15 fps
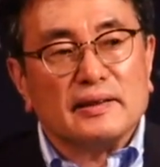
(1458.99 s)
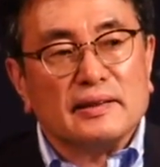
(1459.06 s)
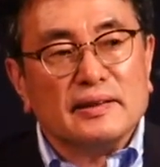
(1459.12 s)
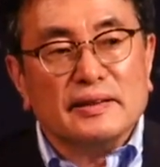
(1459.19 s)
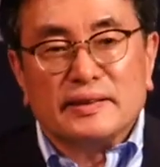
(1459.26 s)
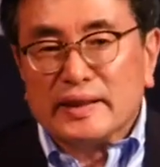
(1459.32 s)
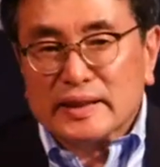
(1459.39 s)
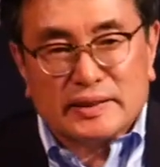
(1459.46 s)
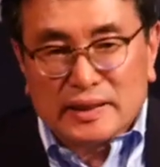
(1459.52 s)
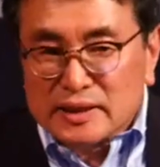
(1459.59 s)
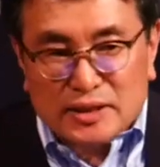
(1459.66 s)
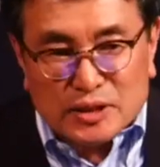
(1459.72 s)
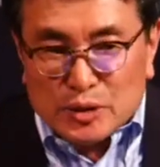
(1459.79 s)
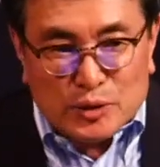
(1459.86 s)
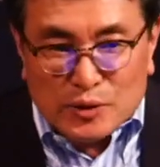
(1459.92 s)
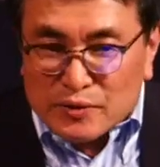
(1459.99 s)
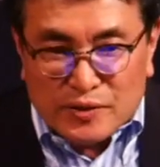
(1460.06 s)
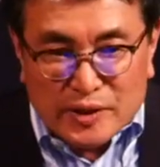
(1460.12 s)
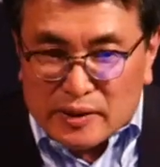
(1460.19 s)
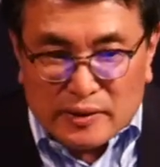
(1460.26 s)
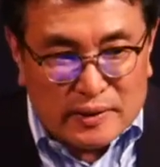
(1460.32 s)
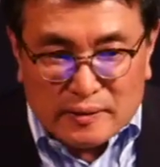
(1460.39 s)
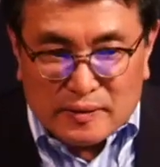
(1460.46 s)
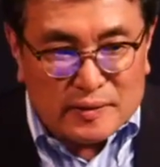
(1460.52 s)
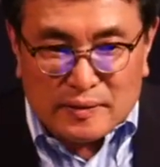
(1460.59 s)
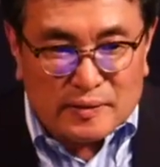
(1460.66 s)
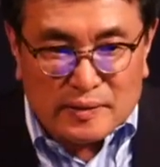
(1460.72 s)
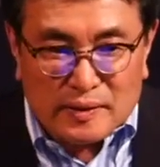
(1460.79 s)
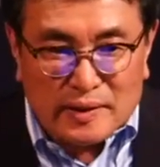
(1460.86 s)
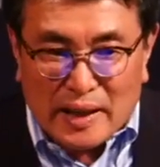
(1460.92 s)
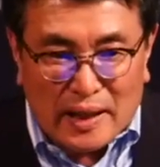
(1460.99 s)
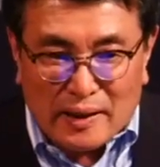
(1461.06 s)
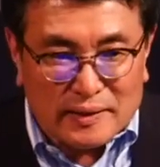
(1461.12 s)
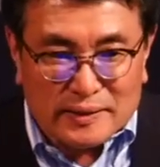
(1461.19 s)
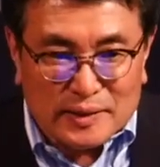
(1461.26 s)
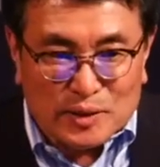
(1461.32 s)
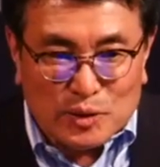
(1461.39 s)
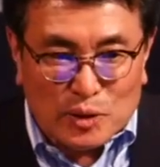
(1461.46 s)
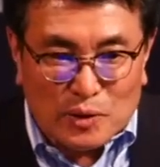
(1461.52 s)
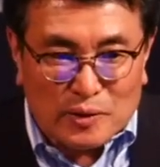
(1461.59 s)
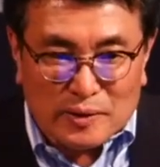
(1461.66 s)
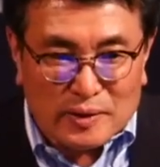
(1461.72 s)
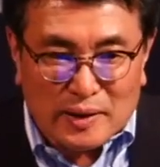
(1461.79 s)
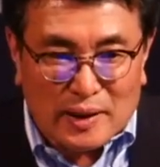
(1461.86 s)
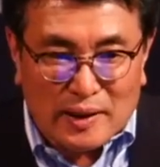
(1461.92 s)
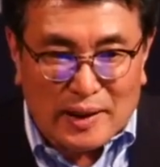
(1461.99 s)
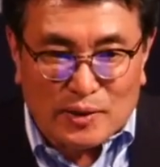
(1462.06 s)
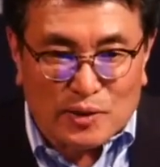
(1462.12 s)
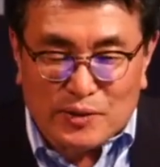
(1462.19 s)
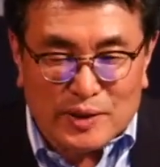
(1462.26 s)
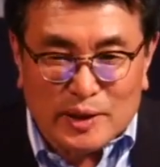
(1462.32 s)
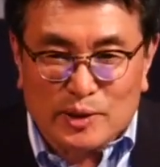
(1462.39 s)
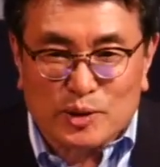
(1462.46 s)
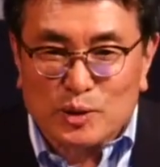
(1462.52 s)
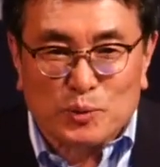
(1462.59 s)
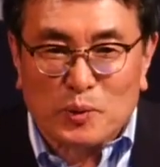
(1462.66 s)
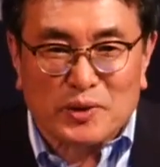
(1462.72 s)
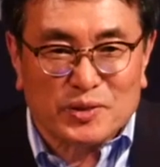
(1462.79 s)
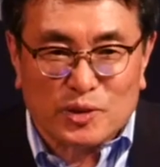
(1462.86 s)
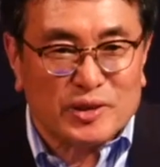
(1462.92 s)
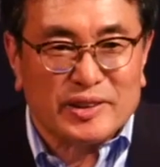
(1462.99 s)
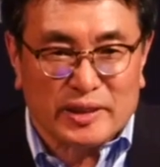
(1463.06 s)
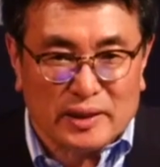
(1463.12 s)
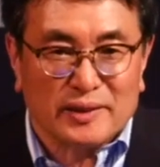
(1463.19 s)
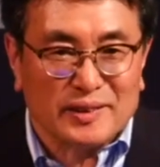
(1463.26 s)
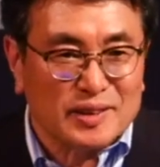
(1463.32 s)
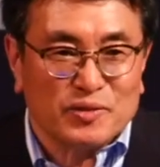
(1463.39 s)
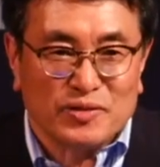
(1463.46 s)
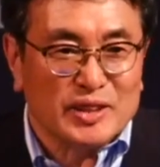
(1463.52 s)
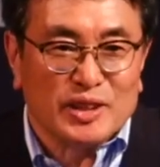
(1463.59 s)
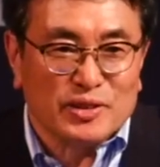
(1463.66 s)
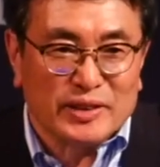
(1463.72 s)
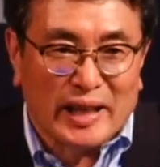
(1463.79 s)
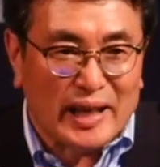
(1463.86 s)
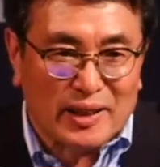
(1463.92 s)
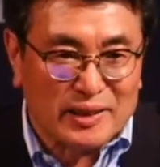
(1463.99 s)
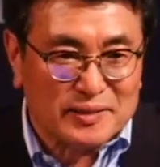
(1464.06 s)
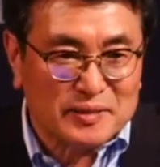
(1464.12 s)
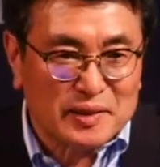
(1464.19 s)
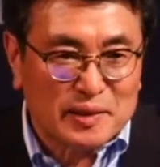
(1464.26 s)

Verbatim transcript: In Texas, you don't feel that, you know. I don't think you want to feel that.